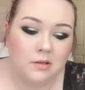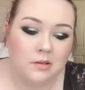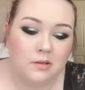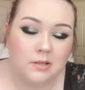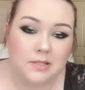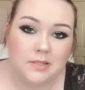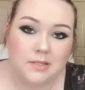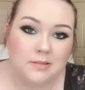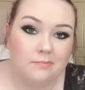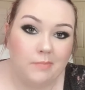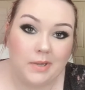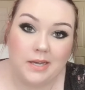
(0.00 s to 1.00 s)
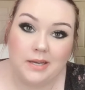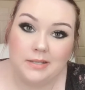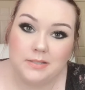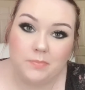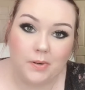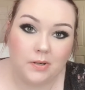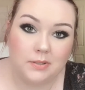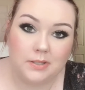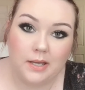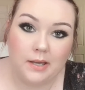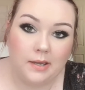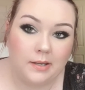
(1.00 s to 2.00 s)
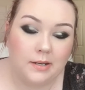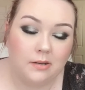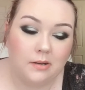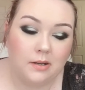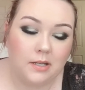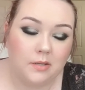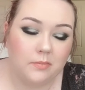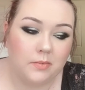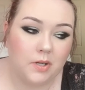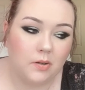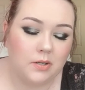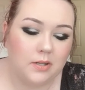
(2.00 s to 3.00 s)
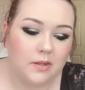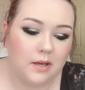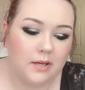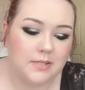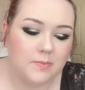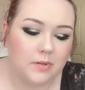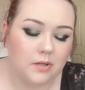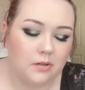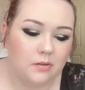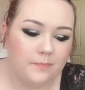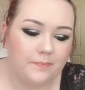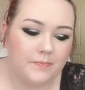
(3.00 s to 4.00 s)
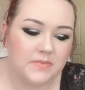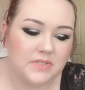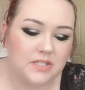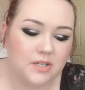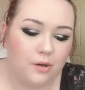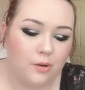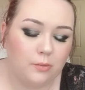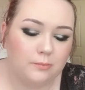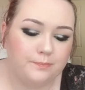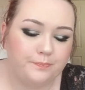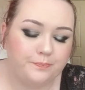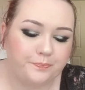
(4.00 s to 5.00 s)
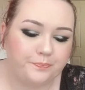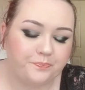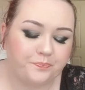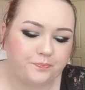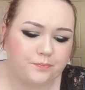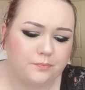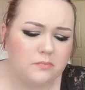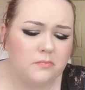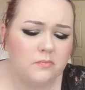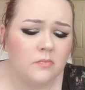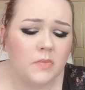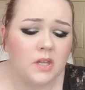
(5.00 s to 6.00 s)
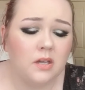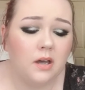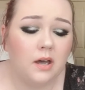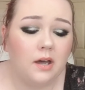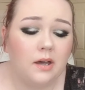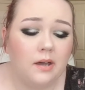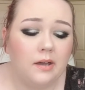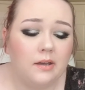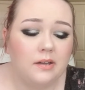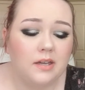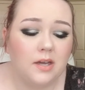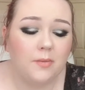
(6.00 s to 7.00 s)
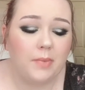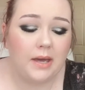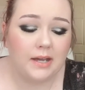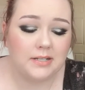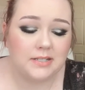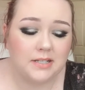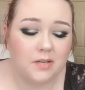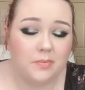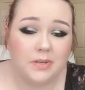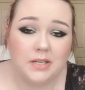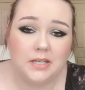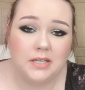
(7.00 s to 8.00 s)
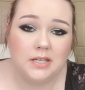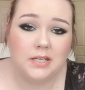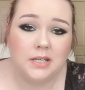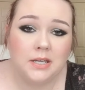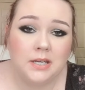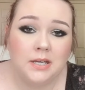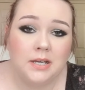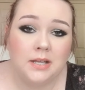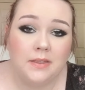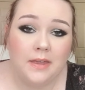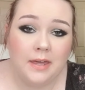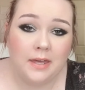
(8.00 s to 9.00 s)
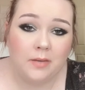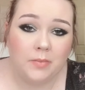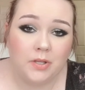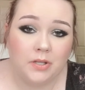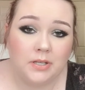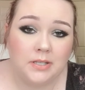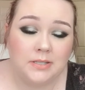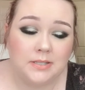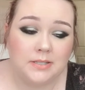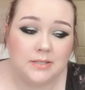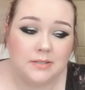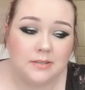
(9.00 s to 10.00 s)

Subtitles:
it's my kid's birthday, and here I am going to the hospital. So I get packed up in the ambulance,